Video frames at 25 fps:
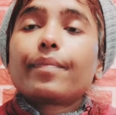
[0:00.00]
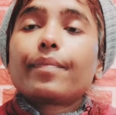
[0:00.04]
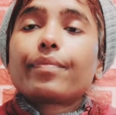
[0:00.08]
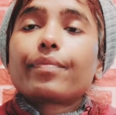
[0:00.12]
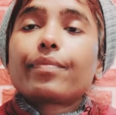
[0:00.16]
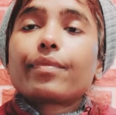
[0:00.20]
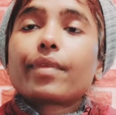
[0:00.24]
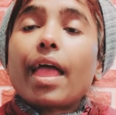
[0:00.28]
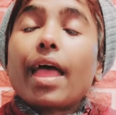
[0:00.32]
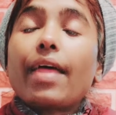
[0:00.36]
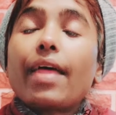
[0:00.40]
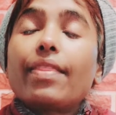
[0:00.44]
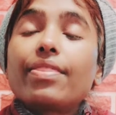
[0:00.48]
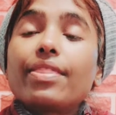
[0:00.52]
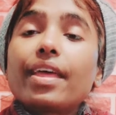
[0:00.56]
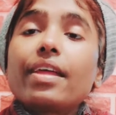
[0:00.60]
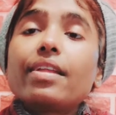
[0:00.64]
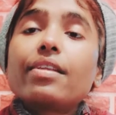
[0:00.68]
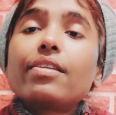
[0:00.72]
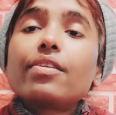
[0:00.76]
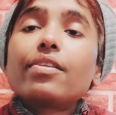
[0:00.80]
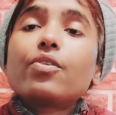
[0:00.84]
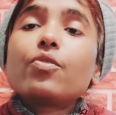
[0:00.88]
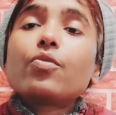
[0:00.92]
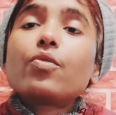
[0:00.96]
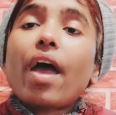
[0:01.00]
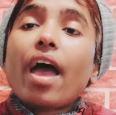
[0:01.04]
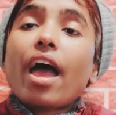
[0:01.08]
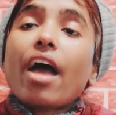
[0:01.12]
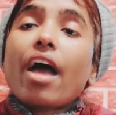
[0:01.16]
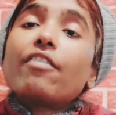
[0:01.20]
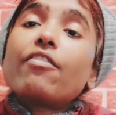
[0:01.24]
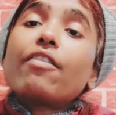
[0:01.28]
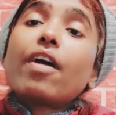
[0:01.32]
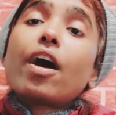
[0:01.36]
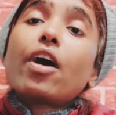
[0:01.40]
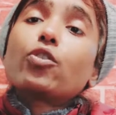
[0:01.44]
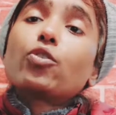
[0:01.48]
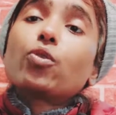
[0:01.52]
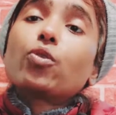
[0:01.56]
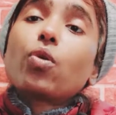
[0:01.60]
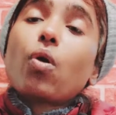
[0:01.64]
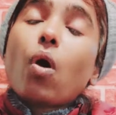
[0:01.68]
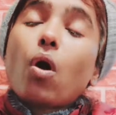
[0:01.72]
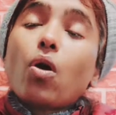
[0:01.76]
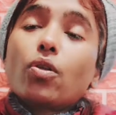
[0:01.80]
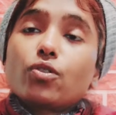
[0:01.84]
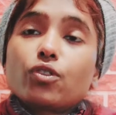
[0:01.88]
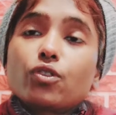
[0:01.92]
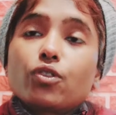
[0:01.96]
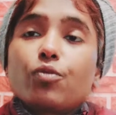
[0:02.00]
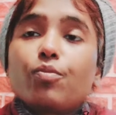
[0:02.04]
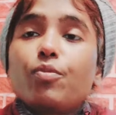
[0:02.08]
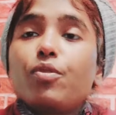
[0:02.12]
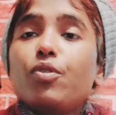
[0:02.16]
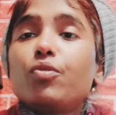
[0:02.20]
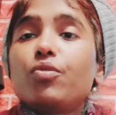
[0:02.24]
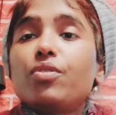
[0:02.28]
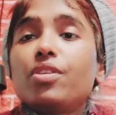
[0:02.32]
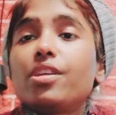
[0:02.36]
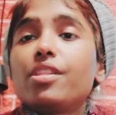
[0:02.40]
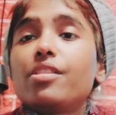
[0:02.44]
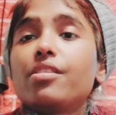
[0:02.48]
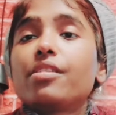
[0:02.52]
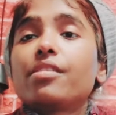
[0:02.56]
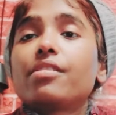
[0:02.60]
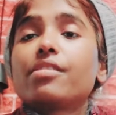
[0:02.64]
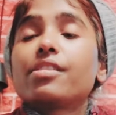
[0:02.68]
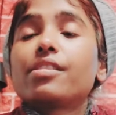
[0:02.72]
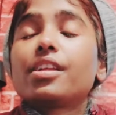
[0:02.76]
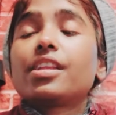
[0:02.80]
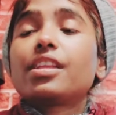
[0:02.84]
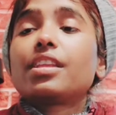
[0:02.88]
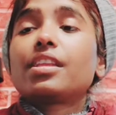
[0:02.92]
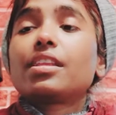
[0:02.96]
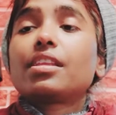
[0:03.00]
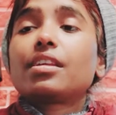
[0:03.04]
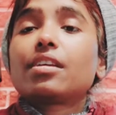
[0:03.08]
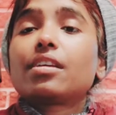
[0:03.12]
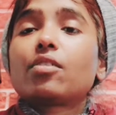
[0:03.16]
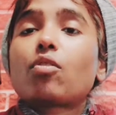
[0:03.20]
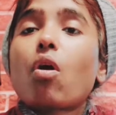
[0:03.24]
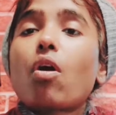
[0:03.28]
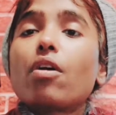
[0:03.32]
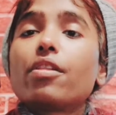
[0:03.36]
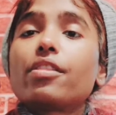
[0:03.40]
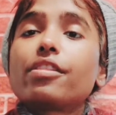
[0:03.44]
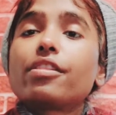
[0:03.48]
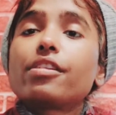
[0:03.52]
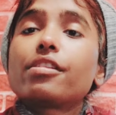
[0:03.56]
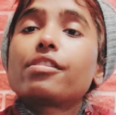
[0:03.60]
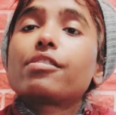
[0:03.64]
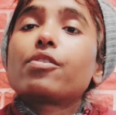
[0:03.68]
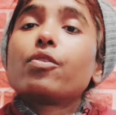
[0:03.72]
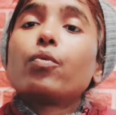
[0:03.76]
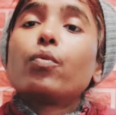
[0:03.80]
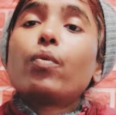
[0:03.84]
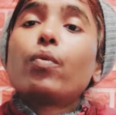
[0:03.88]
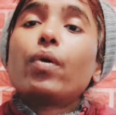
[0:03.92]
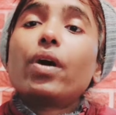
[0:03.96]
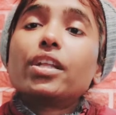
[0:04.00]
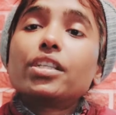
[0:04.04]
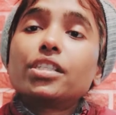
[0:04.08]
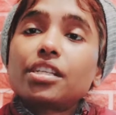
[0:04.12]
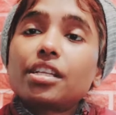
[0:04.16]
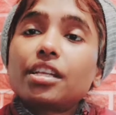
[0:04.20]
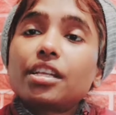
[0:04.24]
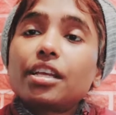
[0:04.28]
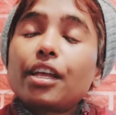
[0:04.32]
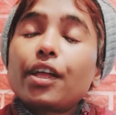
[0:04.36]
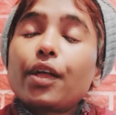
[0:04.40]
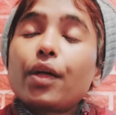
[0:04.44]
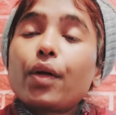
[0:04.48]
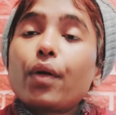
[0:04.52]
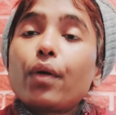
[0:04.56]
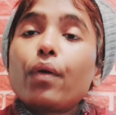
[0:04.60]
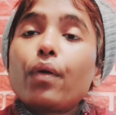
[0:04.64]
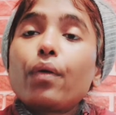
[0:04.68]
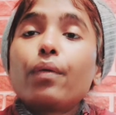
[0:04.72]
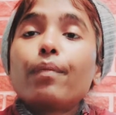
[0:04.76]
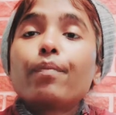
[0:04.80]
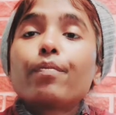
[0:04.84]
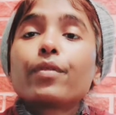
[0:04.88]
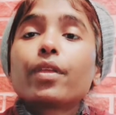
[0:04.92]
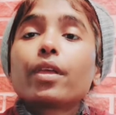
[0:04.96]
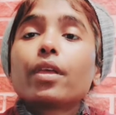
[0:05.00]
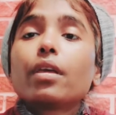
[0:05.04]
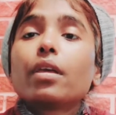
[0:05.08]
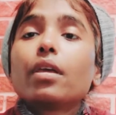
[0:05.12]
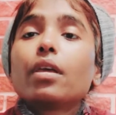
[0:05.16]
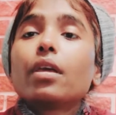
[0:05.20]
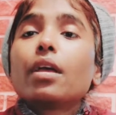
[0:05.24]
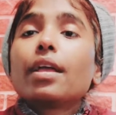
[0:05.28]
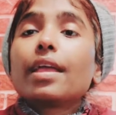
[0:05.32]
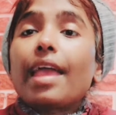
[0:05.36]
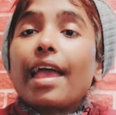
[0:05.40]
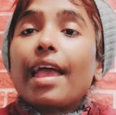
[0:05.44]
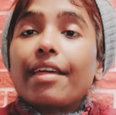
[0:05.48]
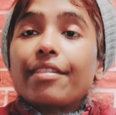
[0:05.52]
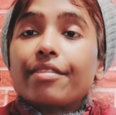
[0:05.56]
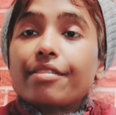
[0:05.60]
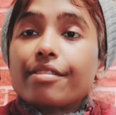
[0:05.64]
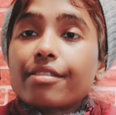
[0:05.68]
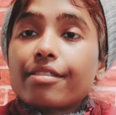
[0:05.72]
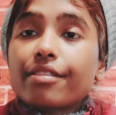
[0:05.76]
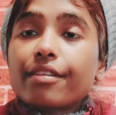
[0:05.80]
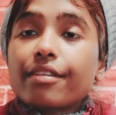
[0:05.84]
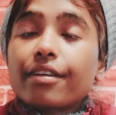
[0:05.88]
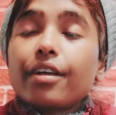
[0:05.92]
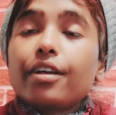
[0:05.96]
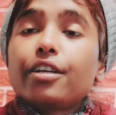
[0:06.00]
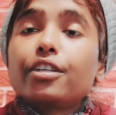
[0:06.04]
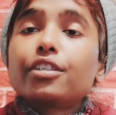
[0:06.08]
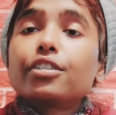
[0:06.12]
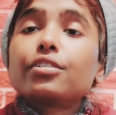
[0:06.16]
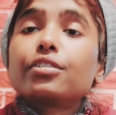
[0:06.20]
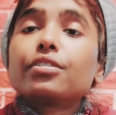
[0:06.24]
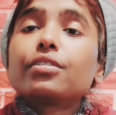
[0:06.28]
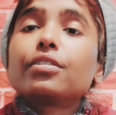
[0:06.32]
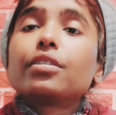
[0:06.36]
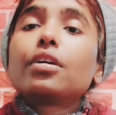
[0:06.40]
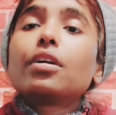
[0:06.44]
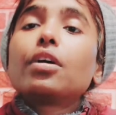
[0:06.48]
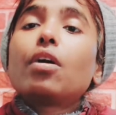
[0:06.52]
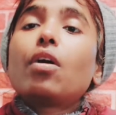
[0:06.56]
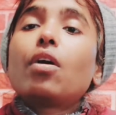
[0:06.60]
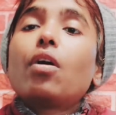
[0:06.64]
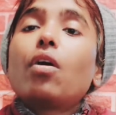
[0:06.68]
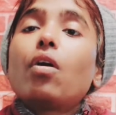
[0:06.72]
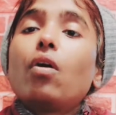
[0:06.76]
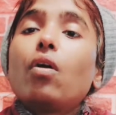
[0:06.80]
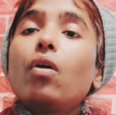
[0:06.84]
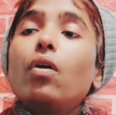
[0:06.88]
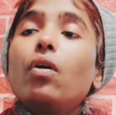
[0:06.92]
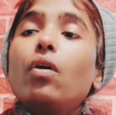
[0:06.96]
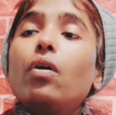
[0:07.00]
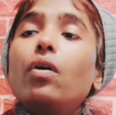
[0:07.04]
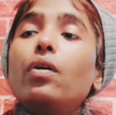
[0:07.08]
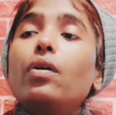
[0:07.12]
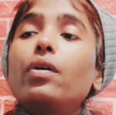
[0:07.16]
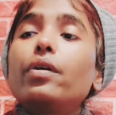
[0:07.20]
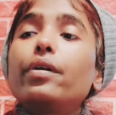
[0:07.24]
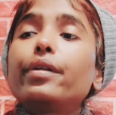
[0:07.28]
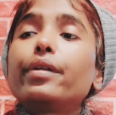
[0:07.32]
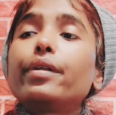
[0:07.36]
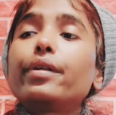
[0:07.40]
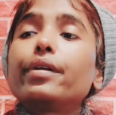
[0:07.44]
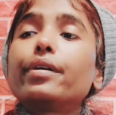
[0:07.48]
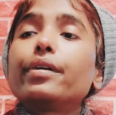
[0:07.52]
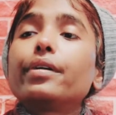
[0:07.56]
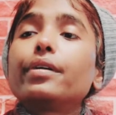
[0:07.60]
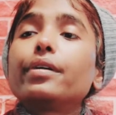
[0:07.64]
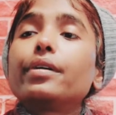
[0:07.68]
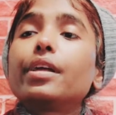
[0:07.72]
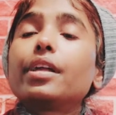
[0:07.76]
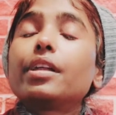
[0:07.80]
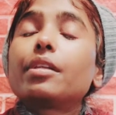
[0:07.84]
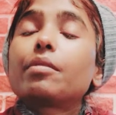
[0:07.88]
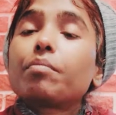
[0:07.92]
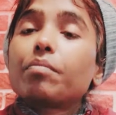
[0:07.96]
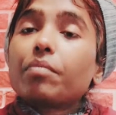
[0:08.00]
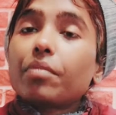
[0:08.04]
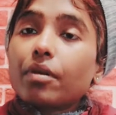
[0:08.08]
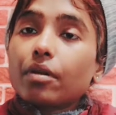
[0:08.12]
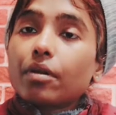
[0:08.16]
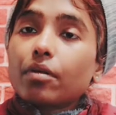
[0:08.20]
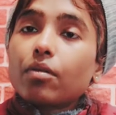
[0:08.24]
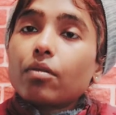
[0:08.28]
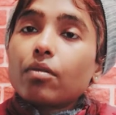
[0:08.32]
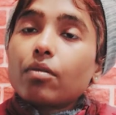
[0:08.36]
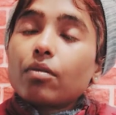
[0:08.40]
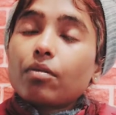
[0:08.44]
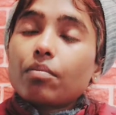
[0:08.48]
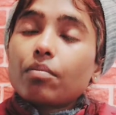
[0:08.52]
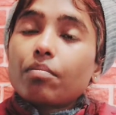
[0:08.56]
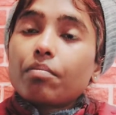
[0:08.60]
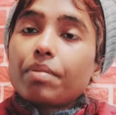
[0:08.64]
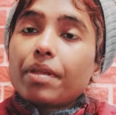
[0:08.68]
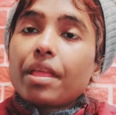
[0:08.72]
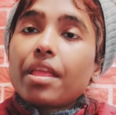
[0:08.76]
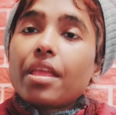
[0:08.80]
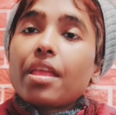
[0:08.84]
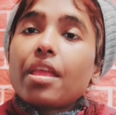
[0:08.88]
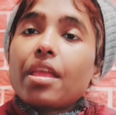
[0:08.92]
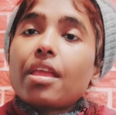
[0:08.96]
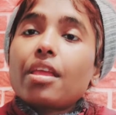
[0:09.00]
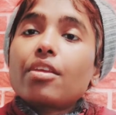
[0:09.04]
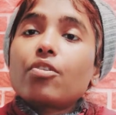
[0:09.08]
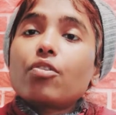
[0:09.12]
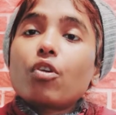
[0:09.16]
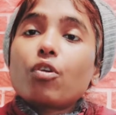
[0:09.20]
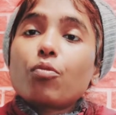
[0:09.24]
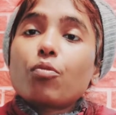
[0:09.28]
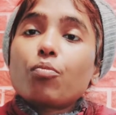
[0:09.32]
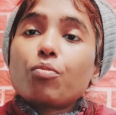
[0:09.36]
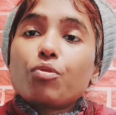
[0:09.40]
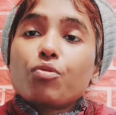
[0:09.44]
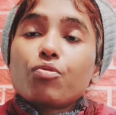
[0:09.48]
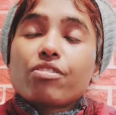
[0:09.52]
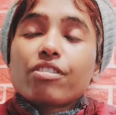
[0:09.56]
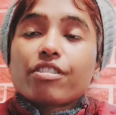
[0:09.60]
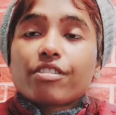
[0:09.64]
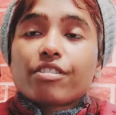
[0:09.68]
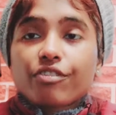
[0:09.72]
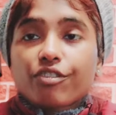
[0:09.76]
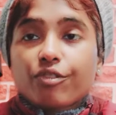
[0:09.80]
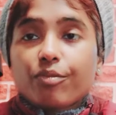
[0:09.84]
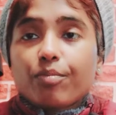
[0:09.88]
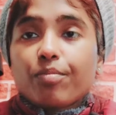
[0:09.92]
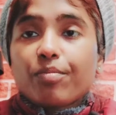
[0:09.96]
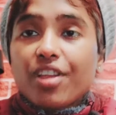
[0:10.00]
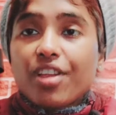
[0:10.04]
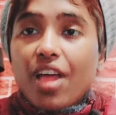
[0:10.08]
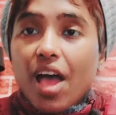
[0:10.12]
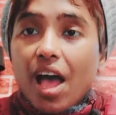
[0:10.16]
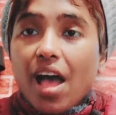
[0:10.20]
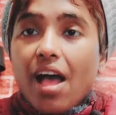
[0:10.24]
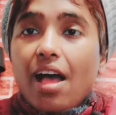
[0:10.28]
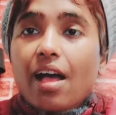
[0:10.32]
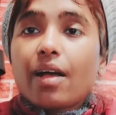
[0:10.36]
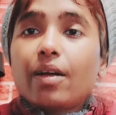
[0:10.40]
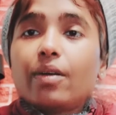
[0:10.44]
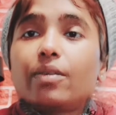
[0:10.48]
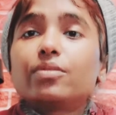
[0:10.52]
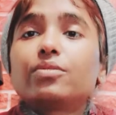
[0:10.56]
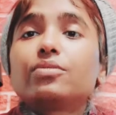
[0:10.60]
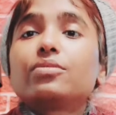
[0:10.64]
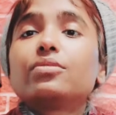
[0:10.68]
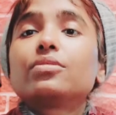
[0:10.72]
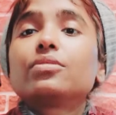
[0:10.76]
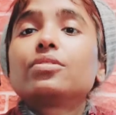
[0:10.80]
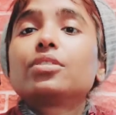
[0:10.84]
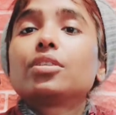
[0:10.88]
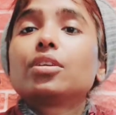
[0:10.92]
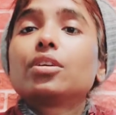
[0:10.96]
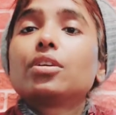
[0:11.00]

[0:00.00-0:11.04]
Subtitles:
And then you have autoimmune disease. It causes you vitiligo, cancer, or it bringing your immune system down.